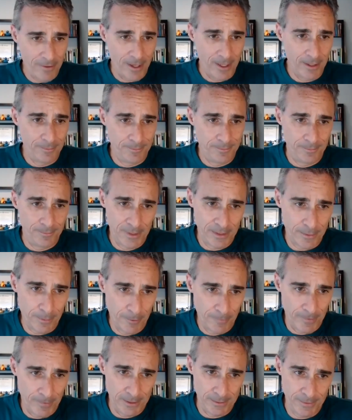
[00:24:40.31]
right, let's
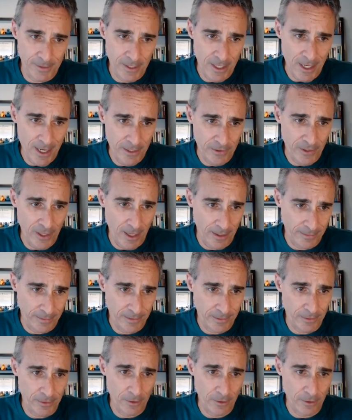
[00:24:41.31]
move on. Josh asks,